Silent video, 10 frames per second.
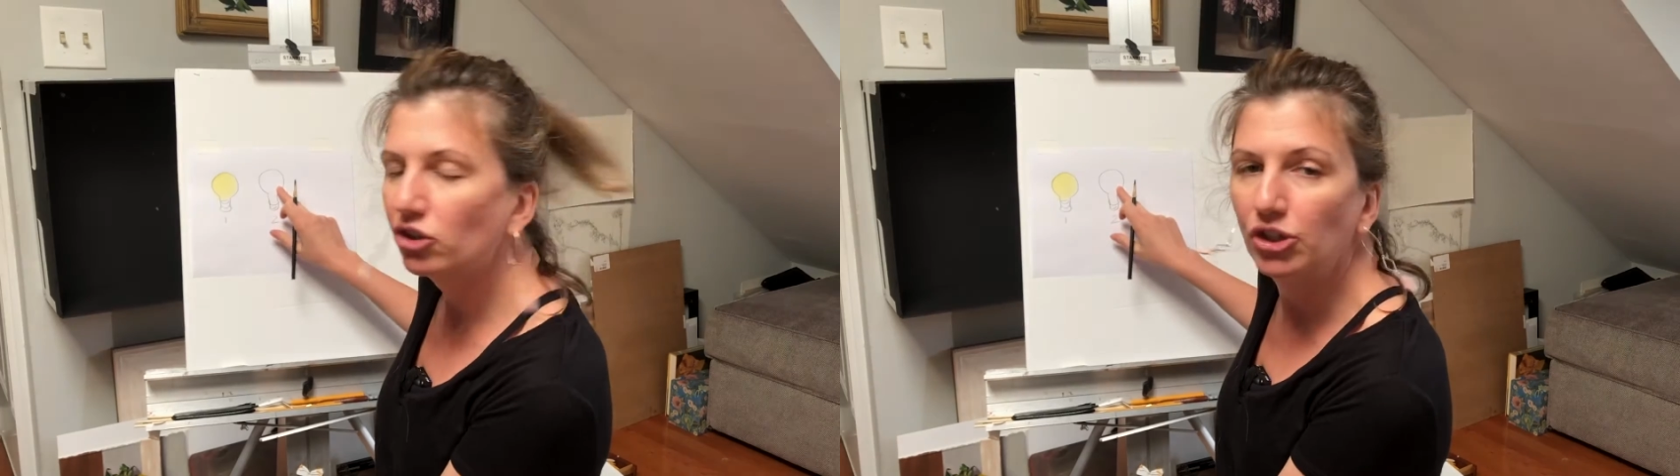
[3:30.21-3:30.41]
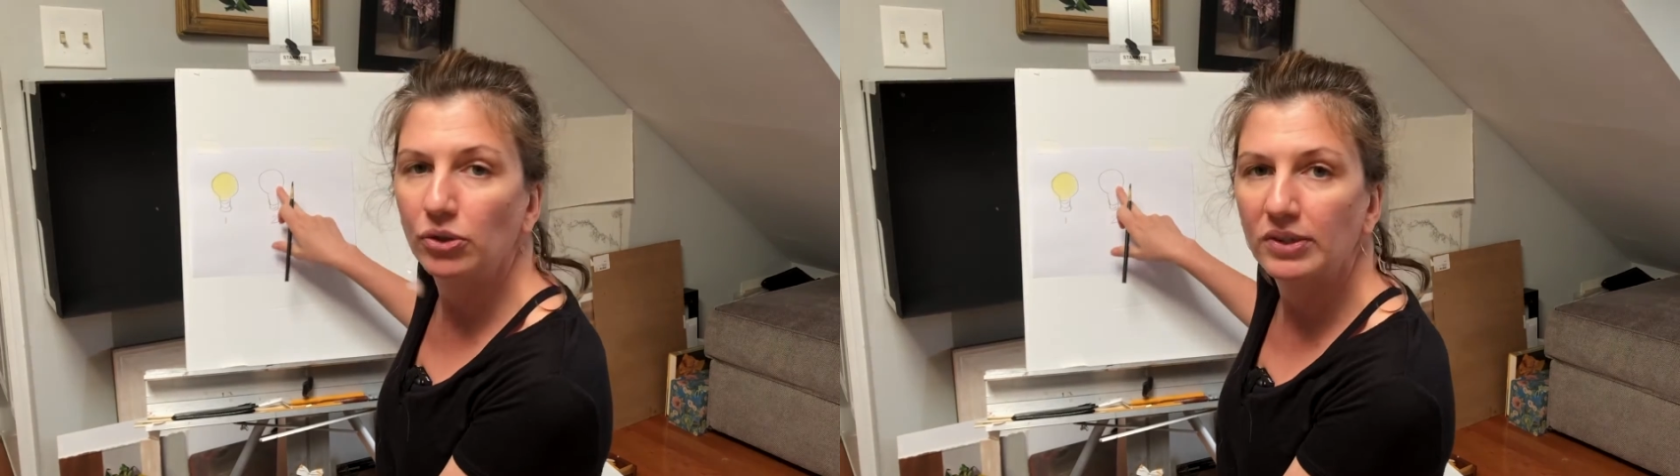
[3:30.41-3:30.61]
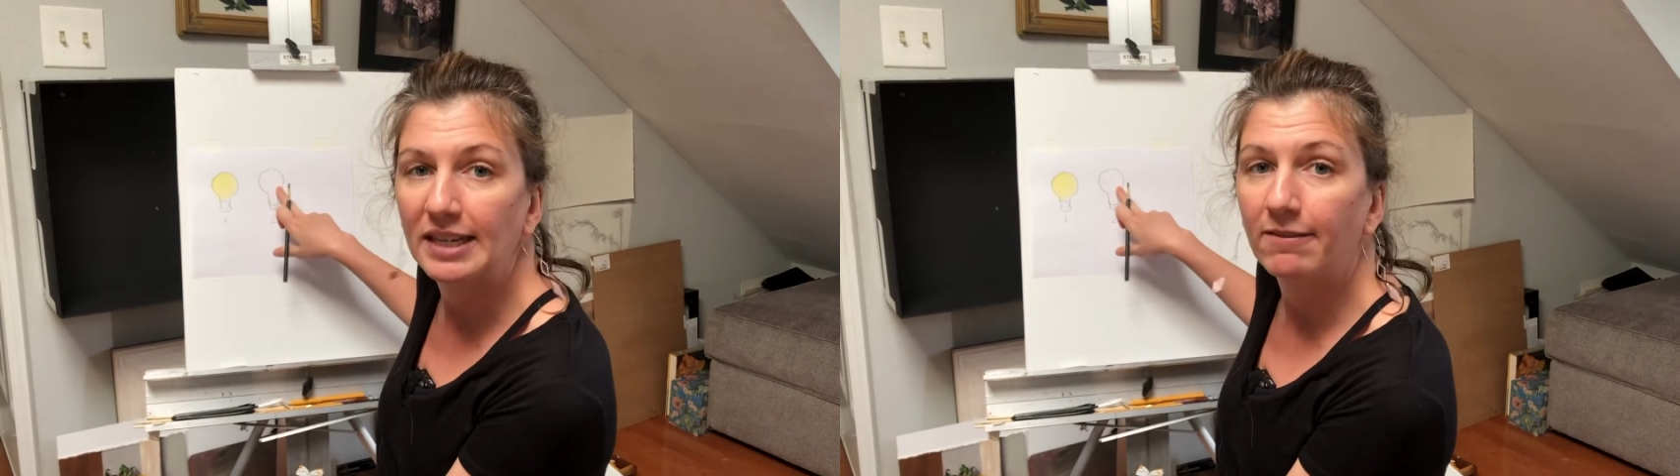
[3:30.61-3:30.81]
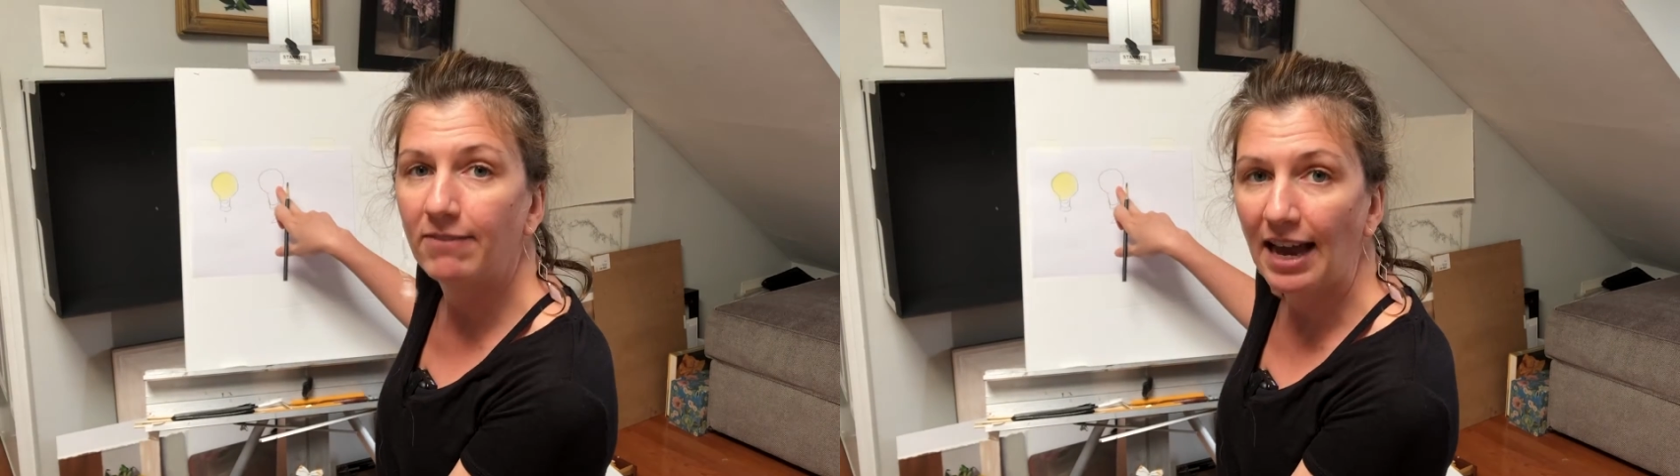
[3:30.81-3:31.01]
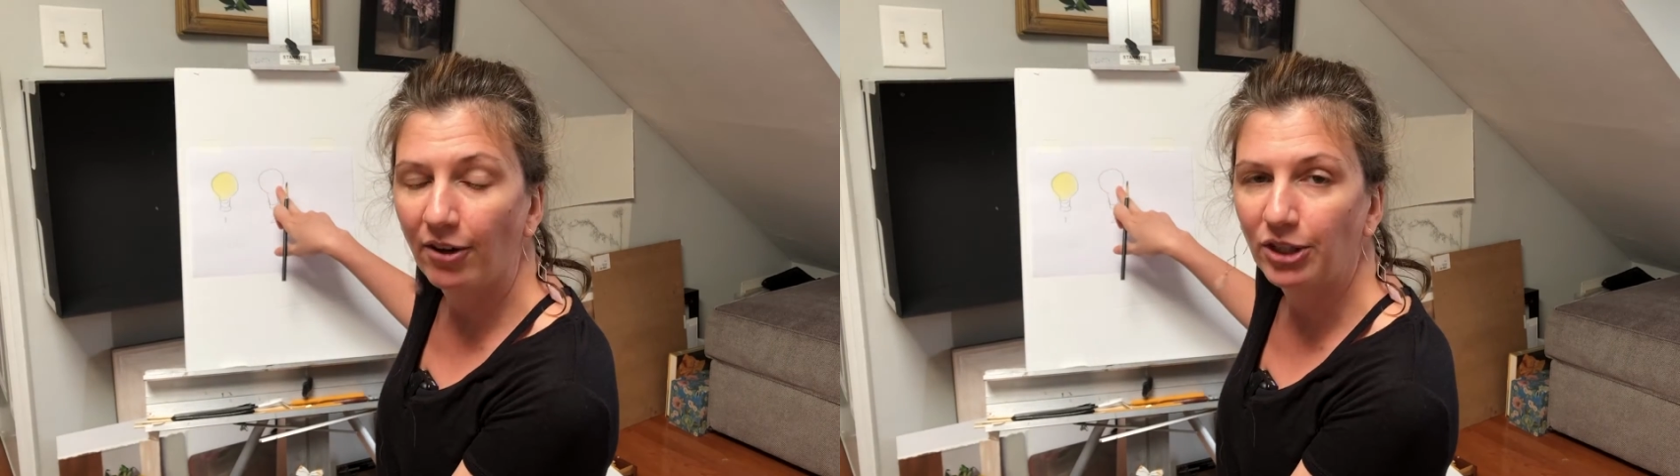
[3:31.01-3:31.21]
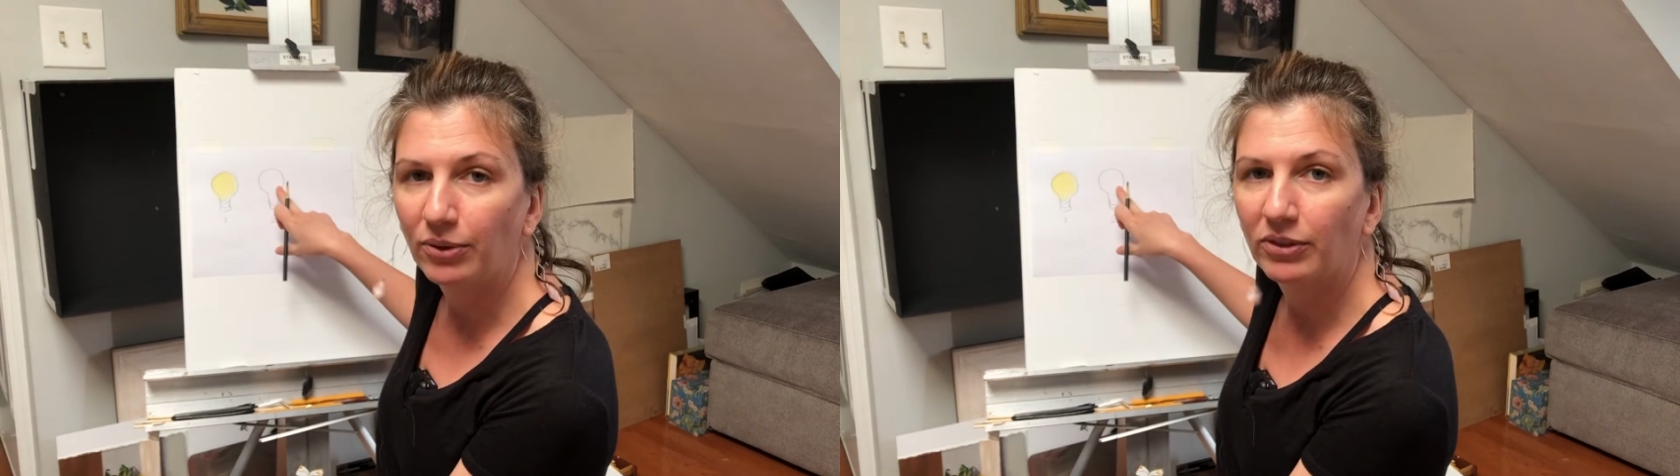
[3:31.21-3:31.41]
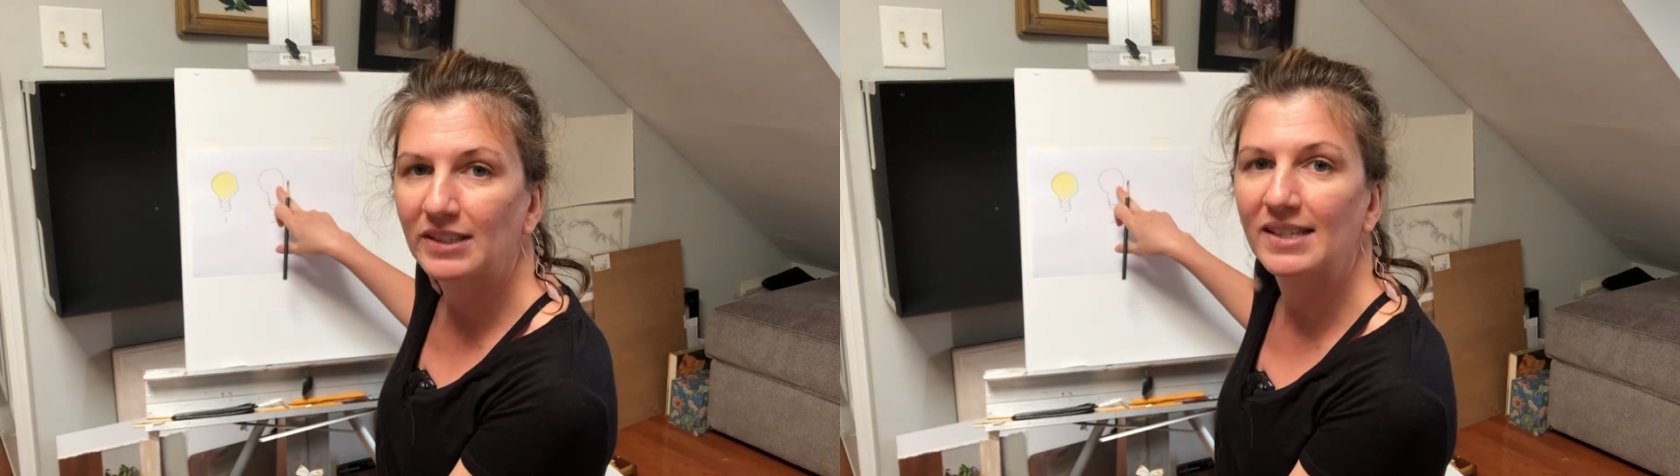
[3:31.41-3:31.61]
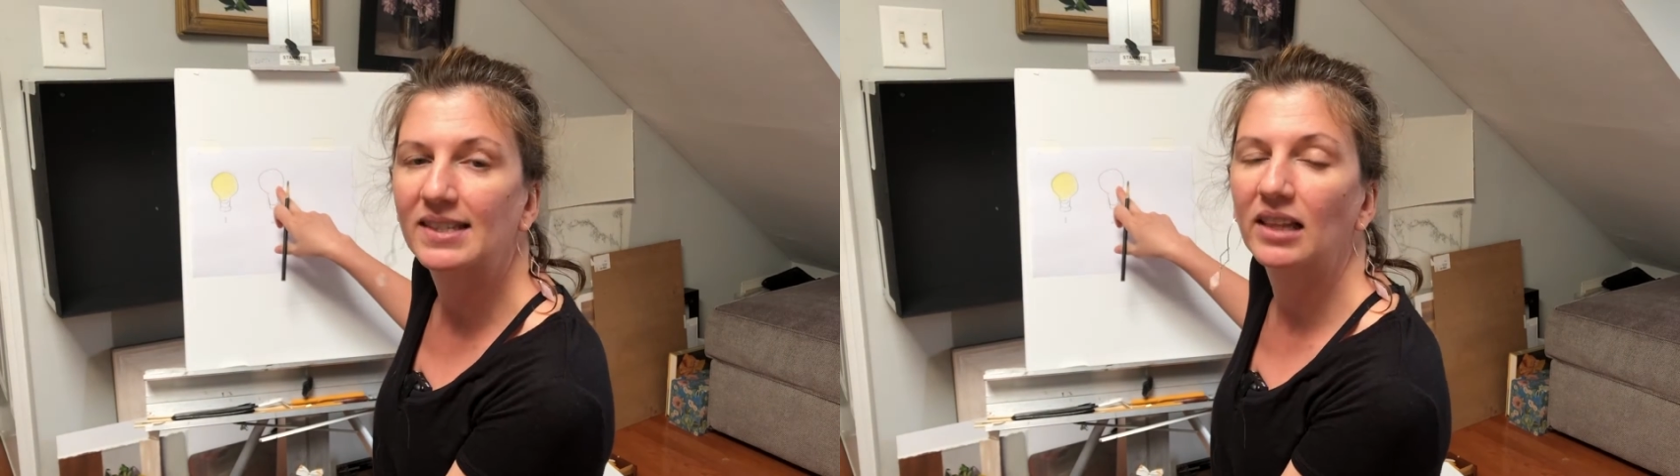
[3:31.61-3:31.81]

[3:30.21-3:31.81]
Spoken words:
choosing value. This is the